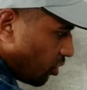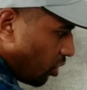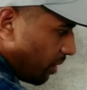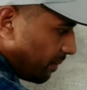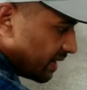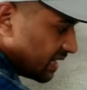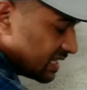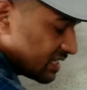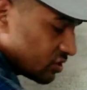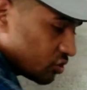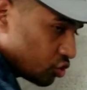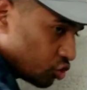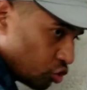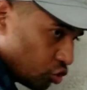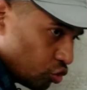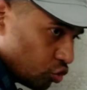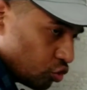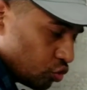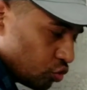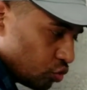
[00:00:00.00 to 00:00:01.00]
common is 2,
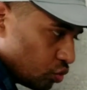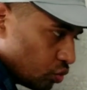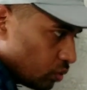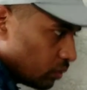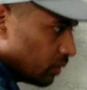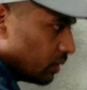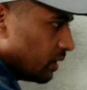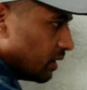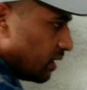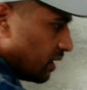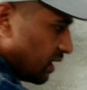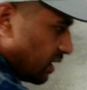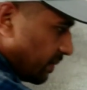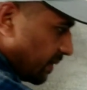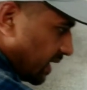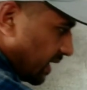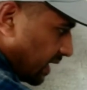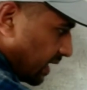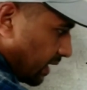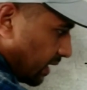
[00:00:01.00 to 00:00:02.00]

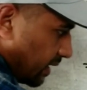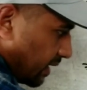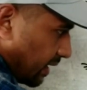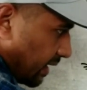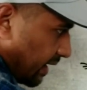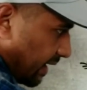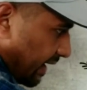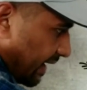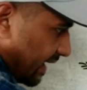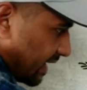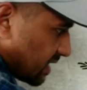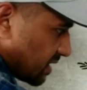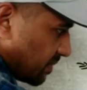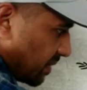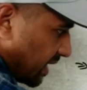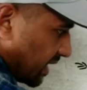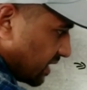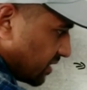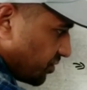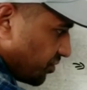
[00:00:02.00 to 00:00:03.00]
remaining x
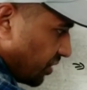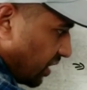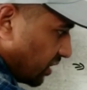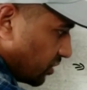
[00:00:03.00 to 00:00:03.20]
minus 3.